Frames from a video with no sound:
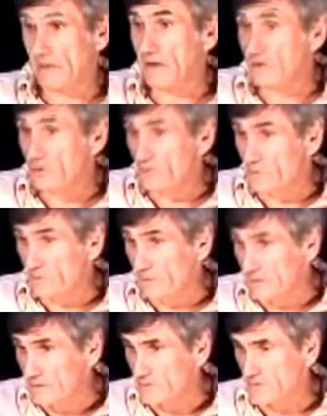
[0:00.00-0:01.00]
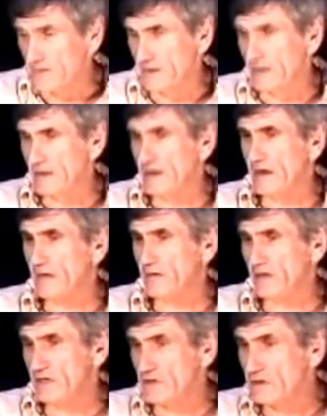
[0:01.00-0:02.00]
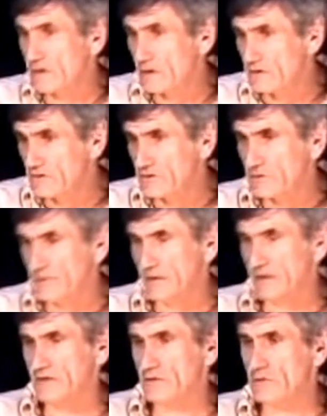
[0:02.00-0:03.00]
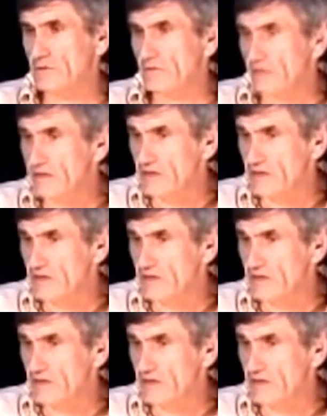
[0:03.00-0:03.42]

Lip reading: And then you perpetuate a domination culture because you have